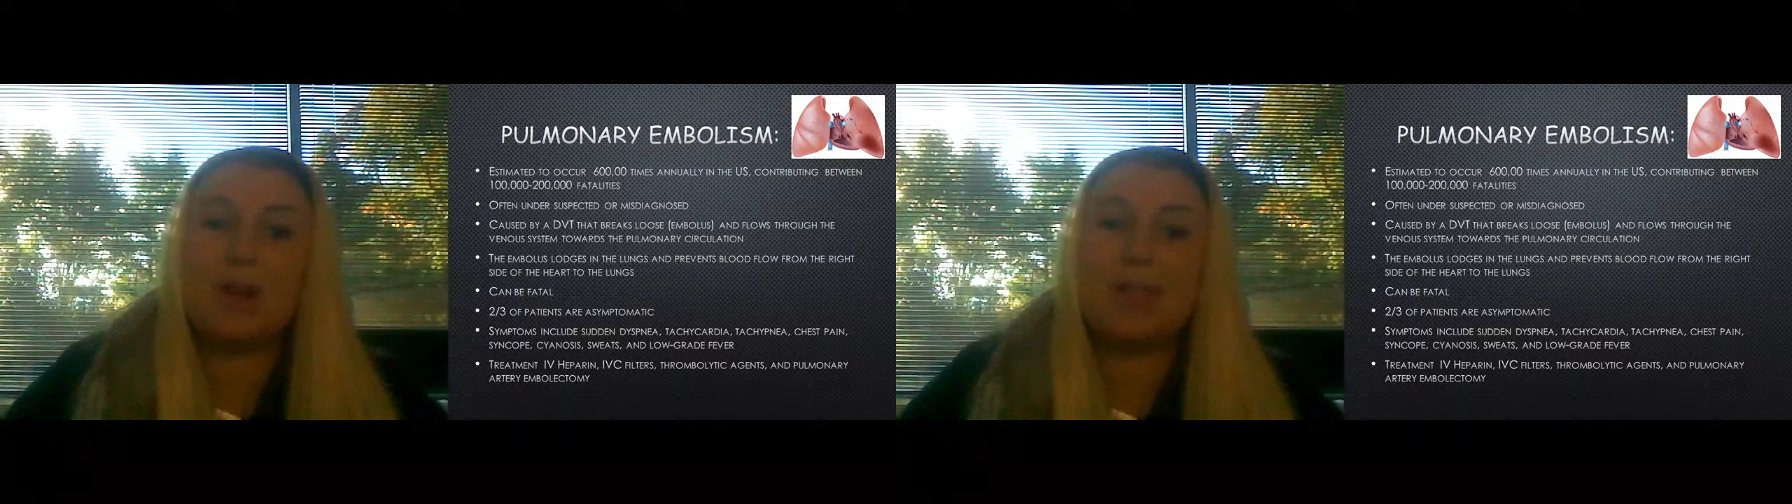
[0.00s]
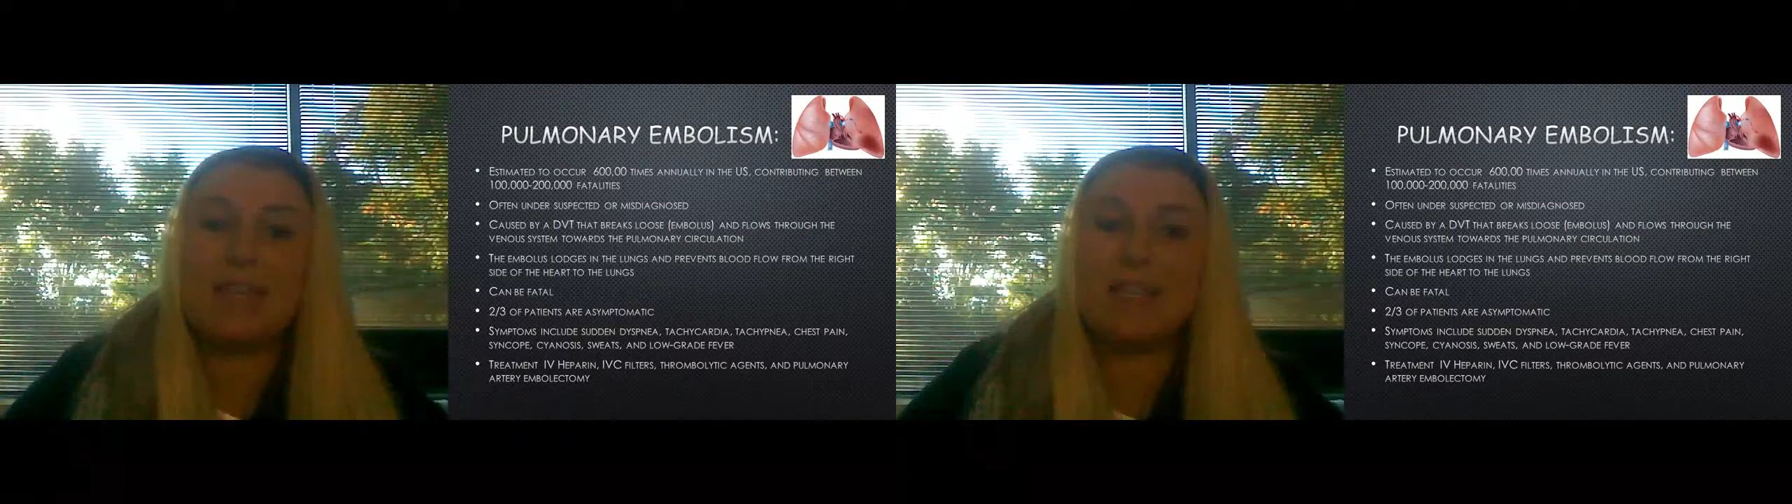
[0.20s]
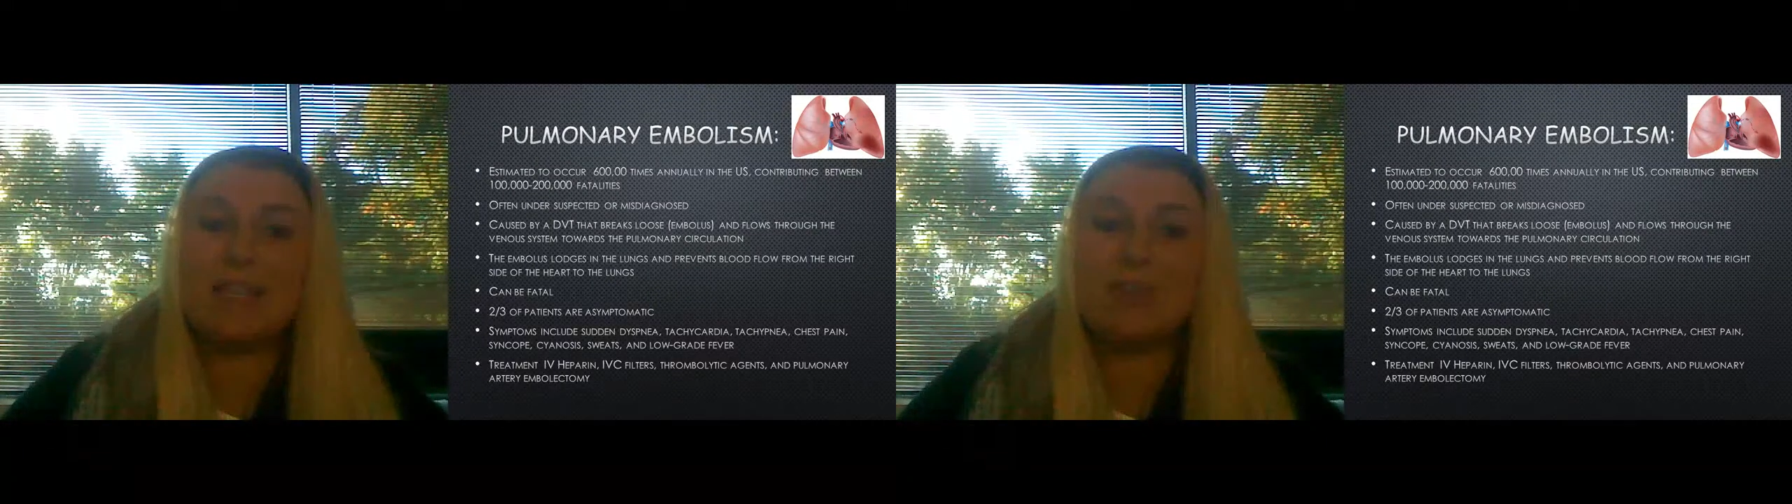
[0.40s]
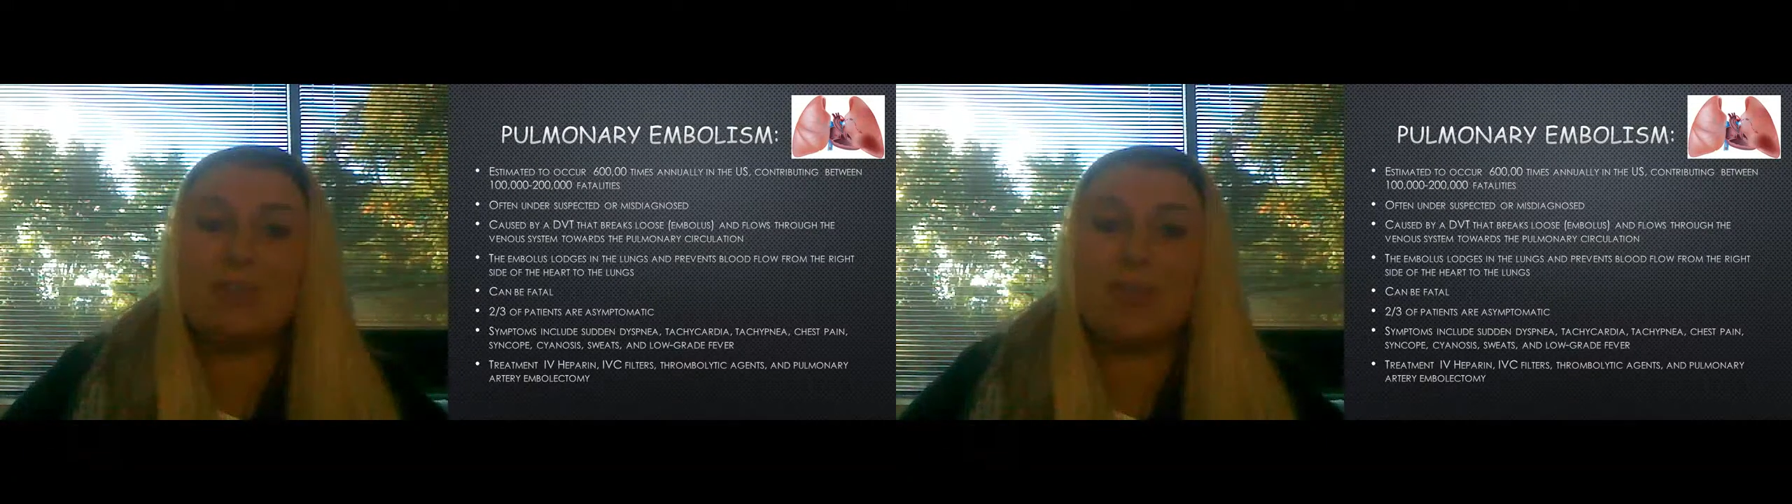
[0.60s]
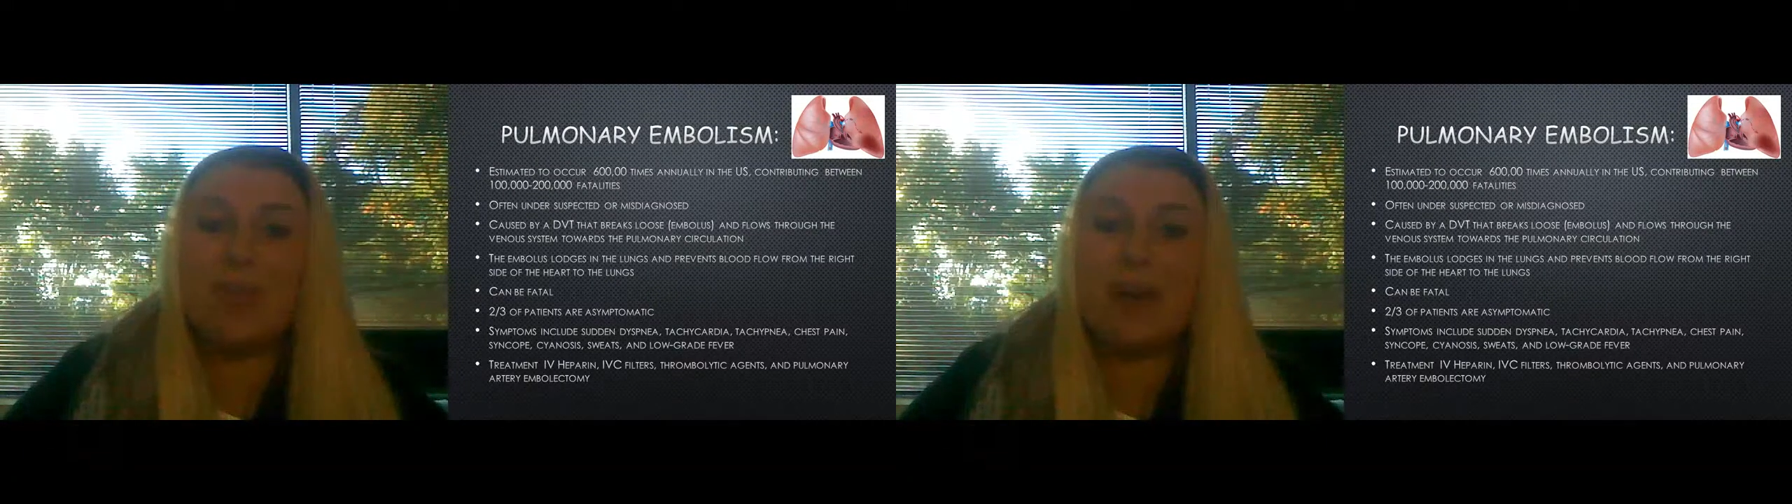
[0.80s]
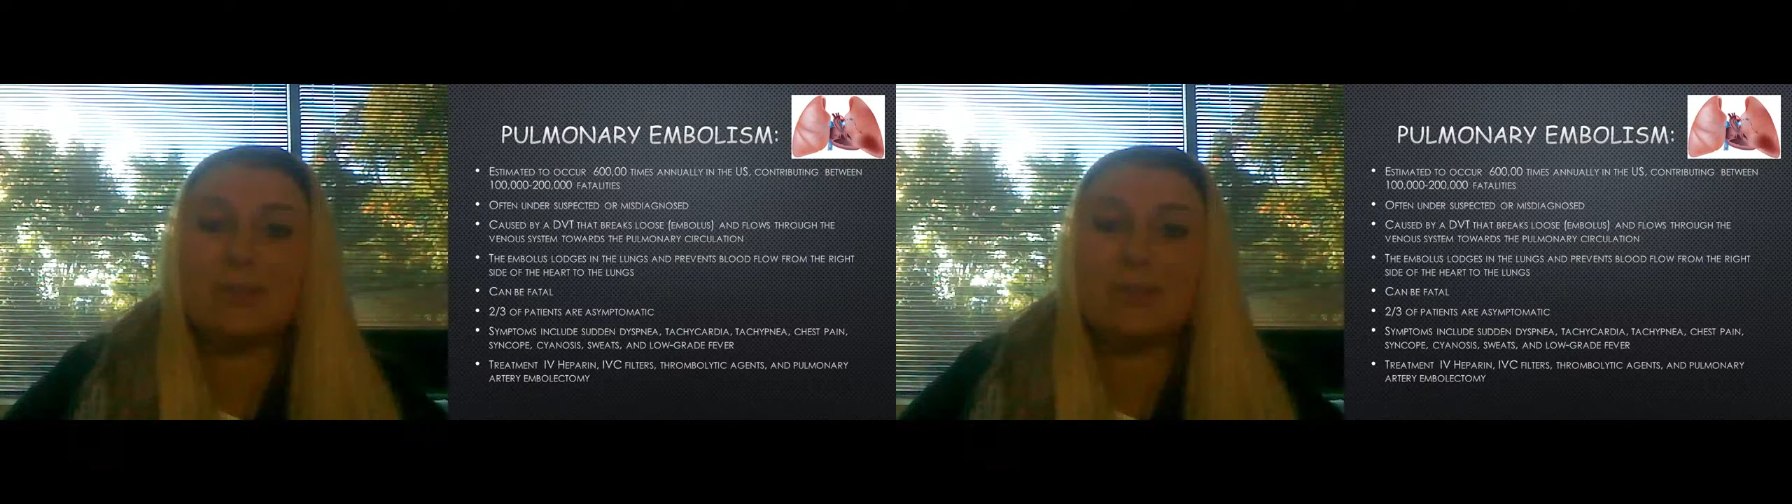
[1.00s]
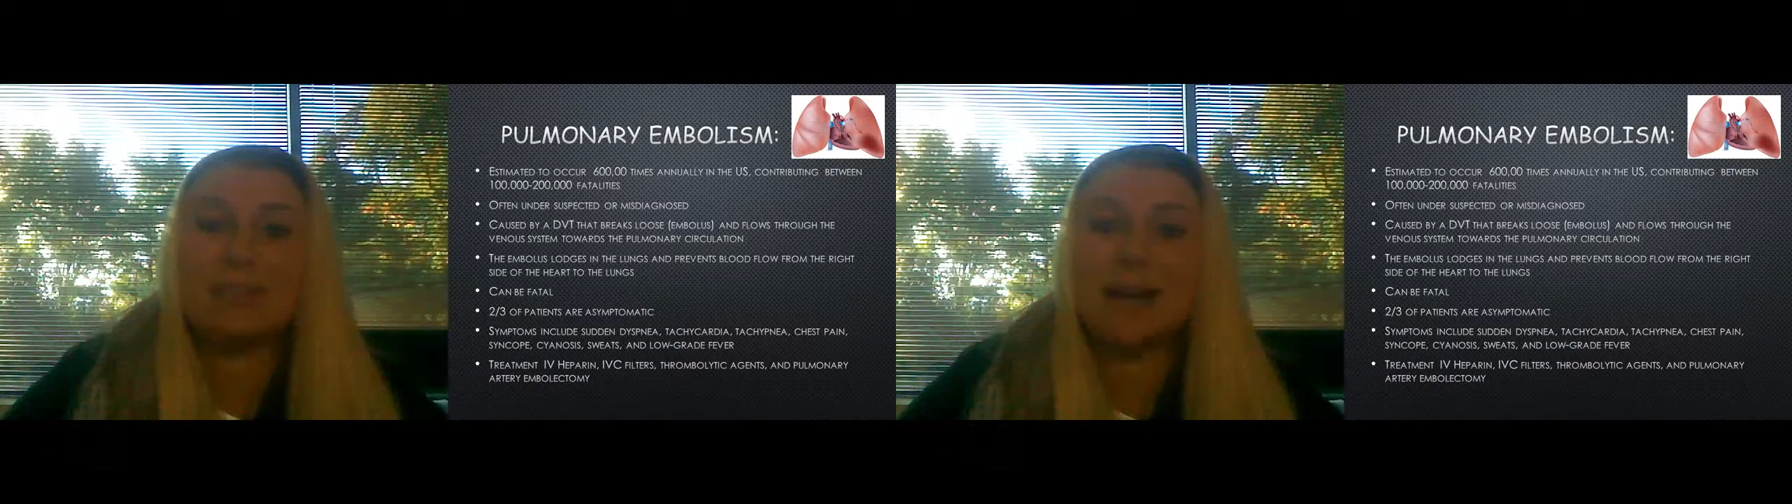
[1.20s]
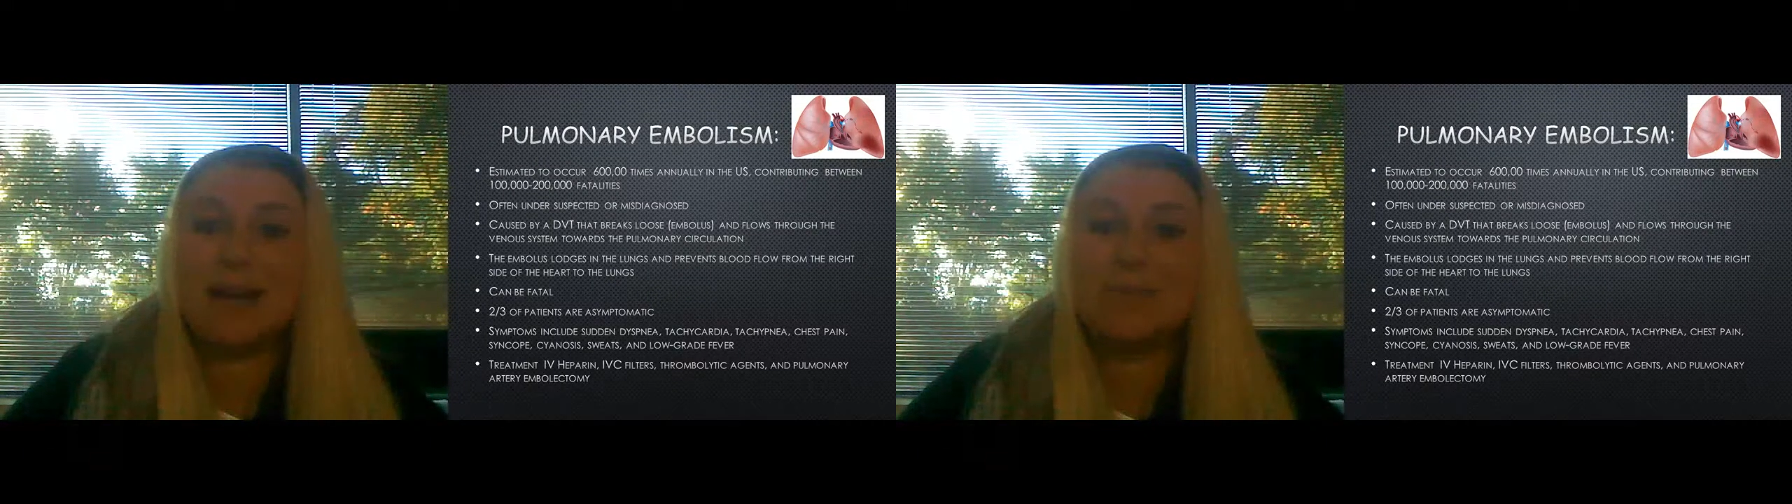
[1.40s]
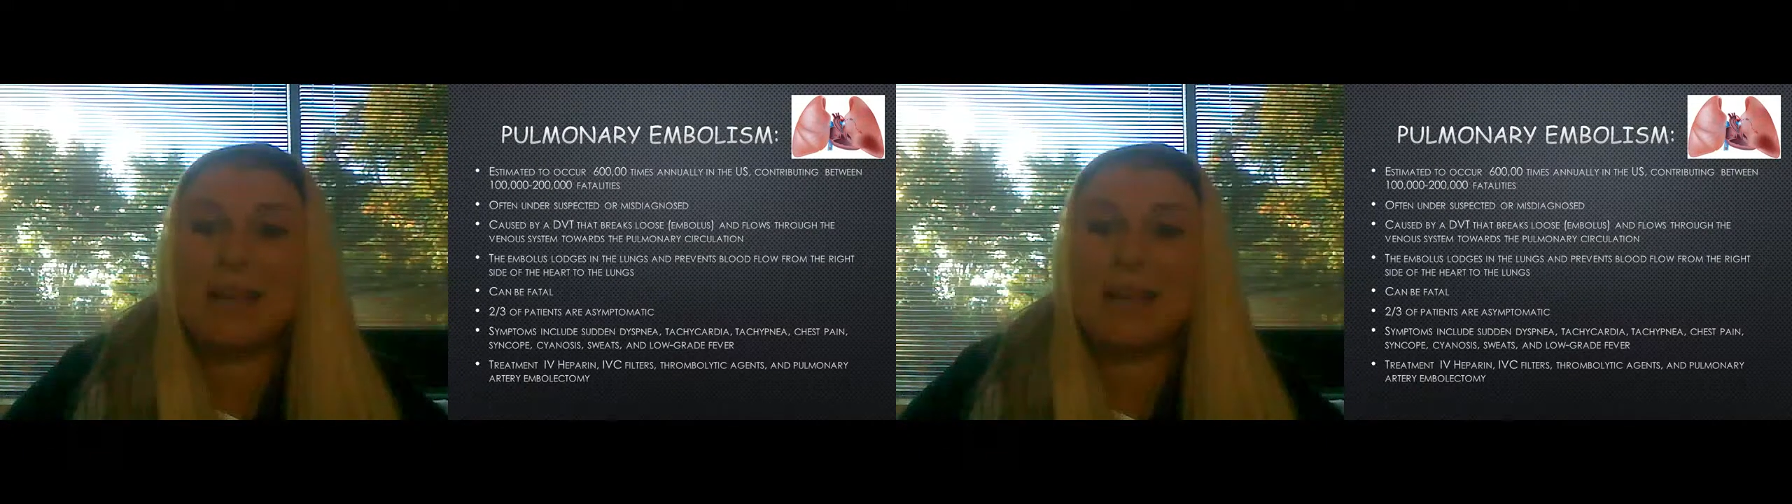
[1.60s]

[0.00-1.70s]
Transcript: 600,000 times